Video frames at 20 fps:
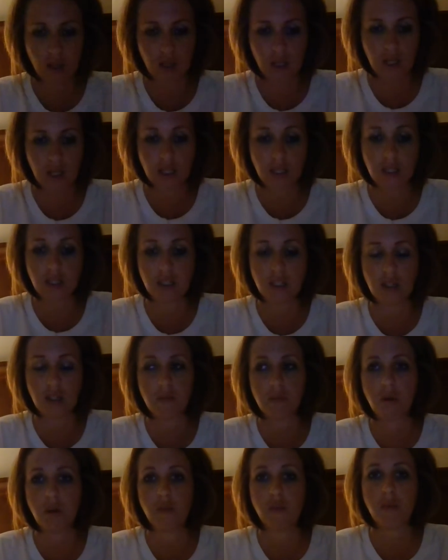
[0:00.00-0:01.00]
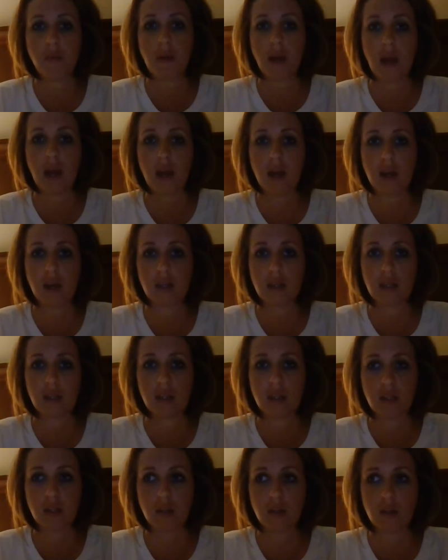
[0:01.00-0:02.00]
He ended up moving back.
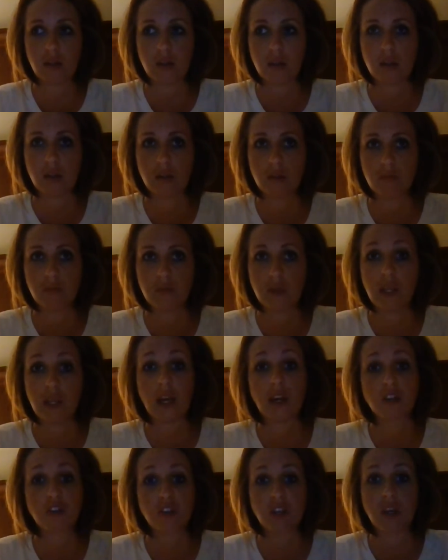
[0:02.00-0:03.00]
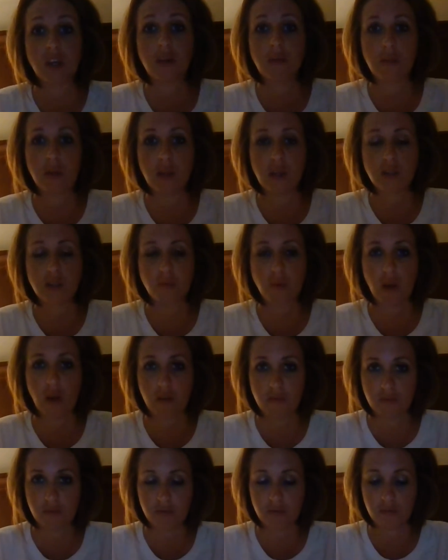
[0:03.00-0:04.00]
He met his
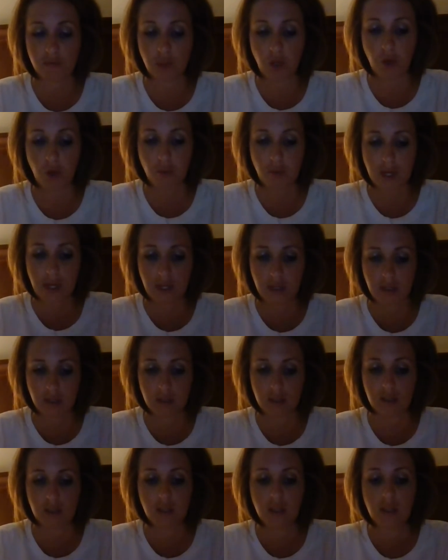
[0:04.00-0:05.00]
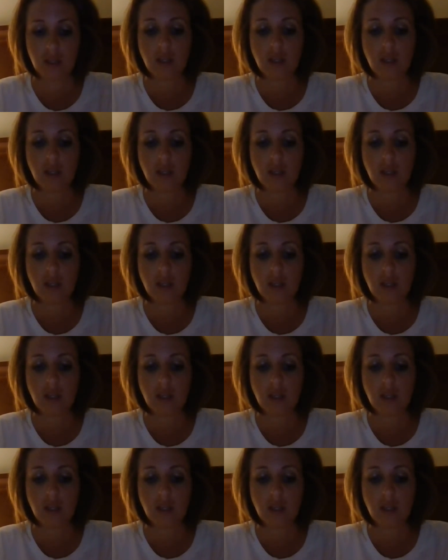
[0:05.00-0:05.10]
wife Coretta